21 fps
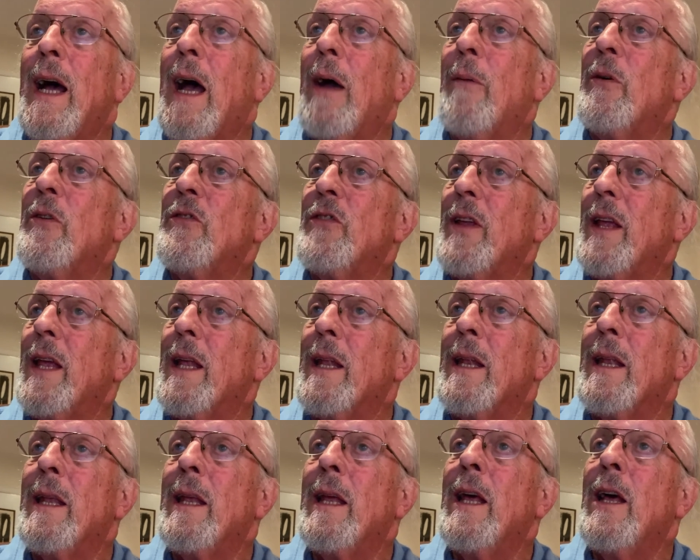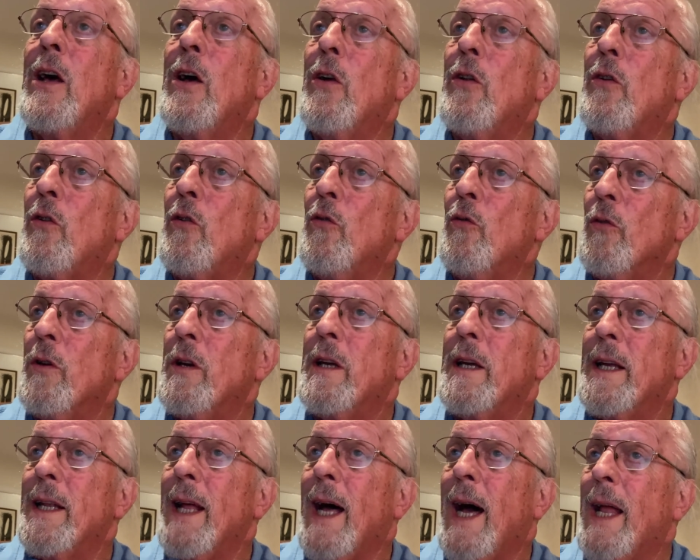I was in Lugh
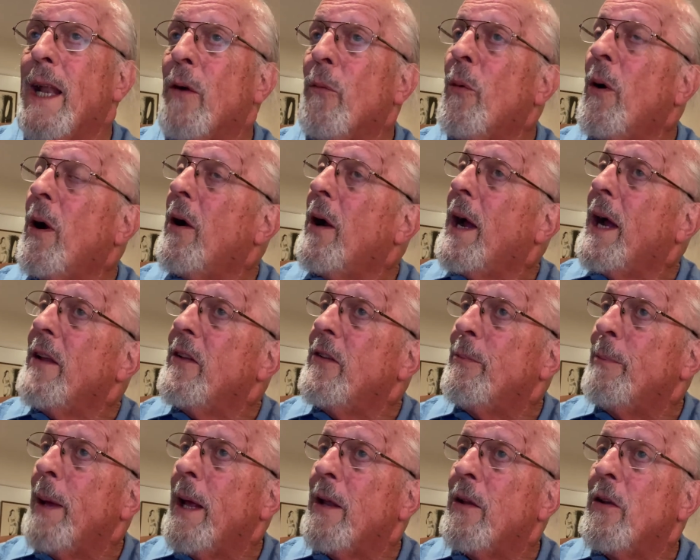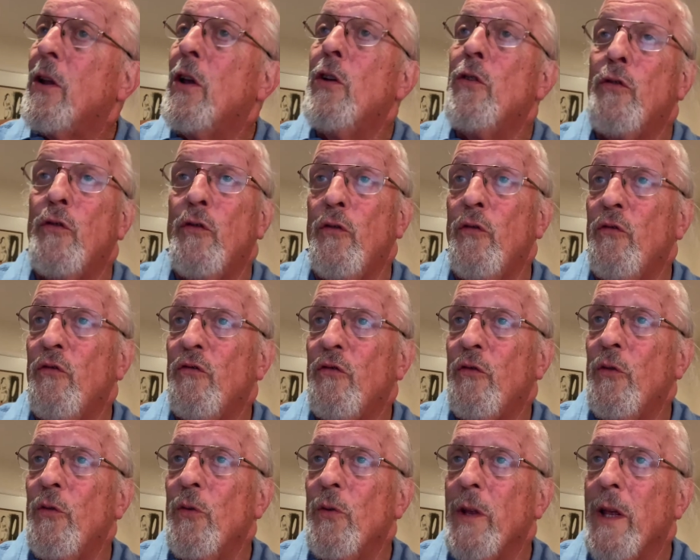Ganana, where I spent two
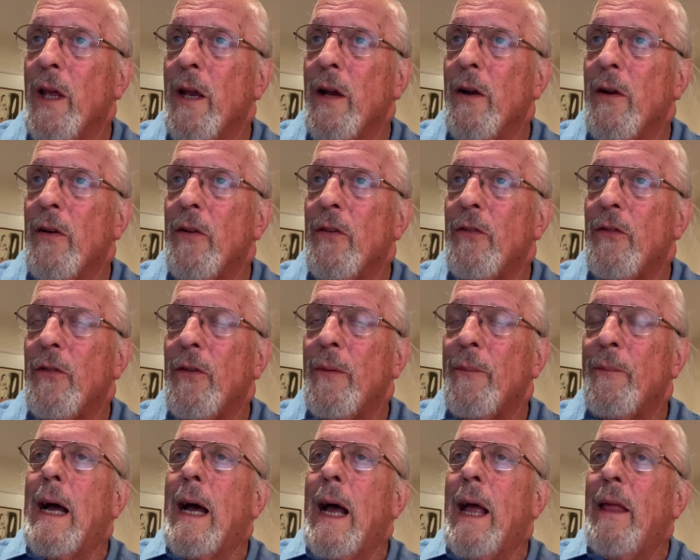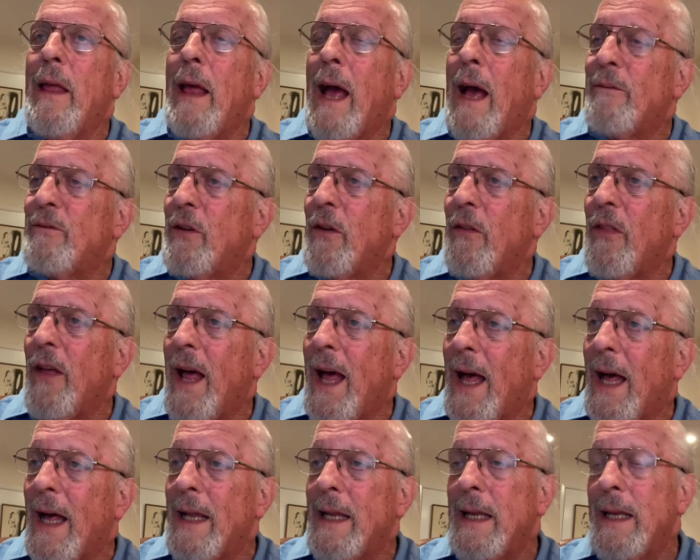school years. I, after
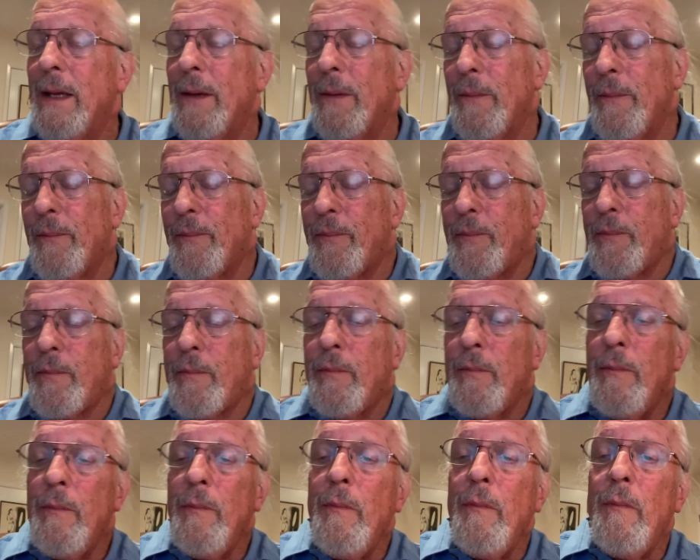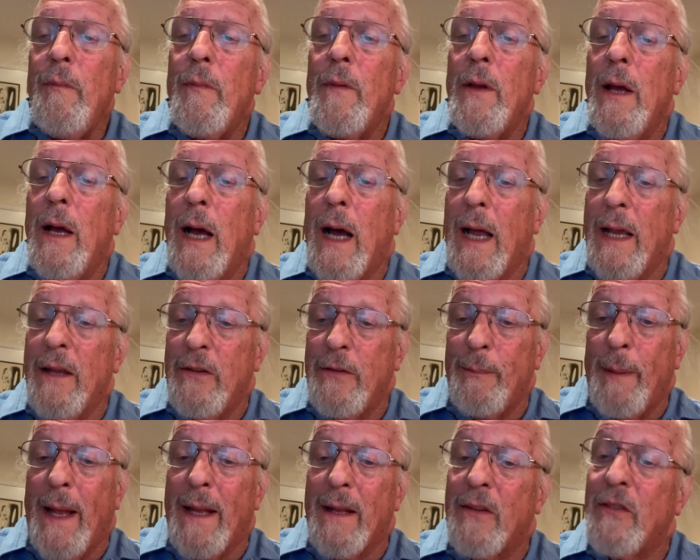that, I
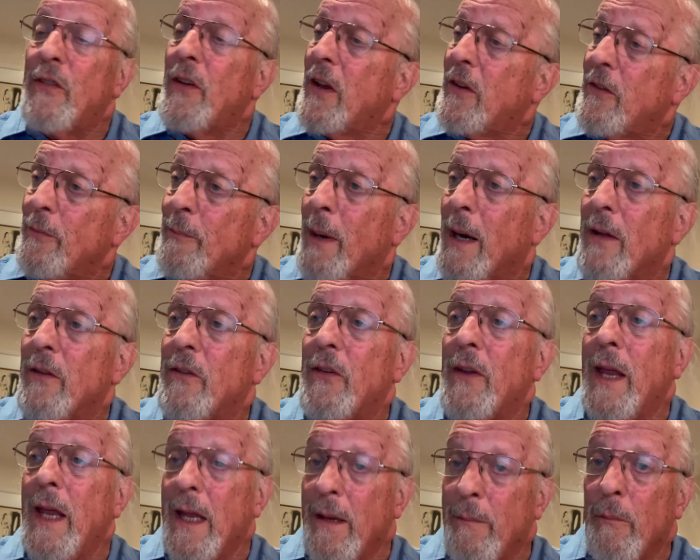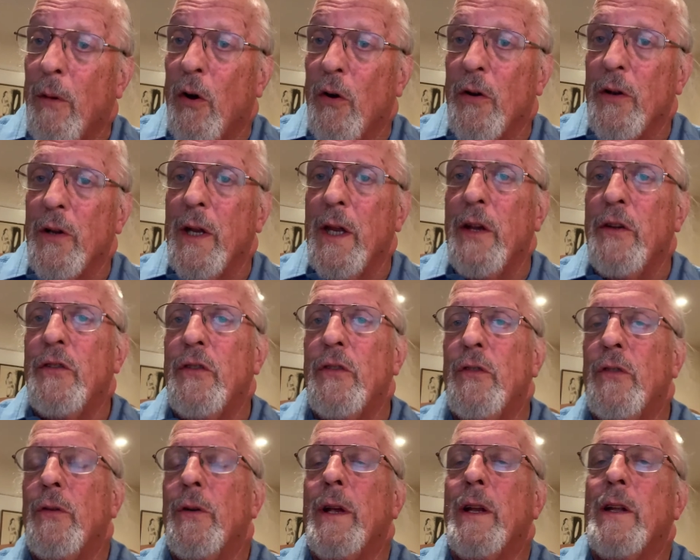spent six months in
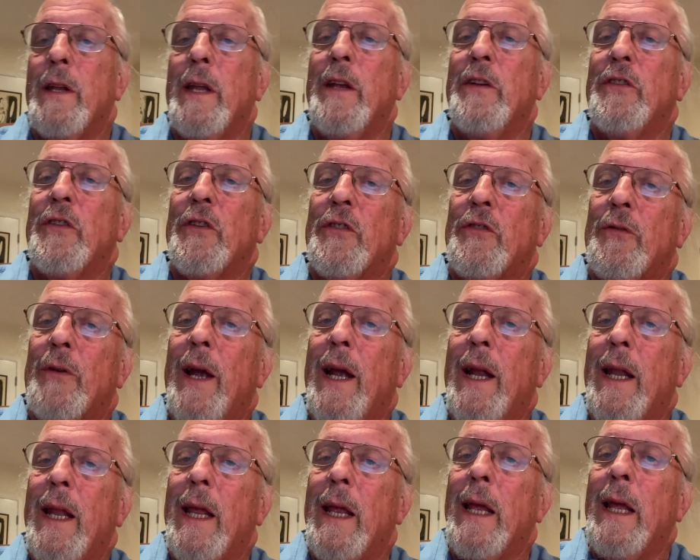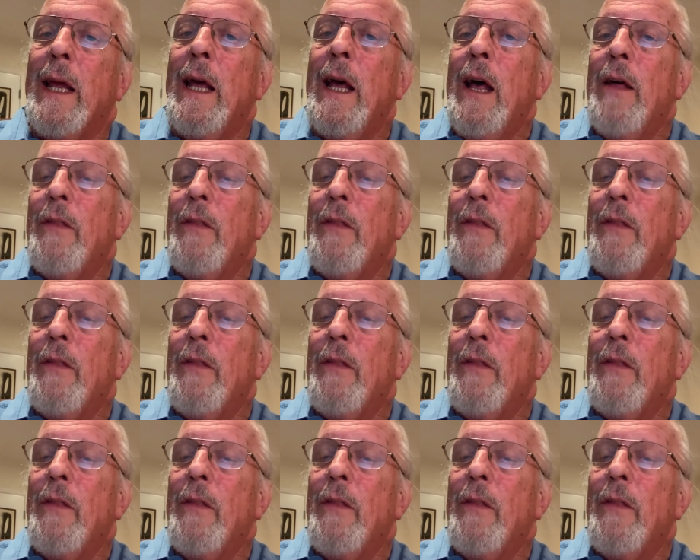Mogadishu doing teacher training.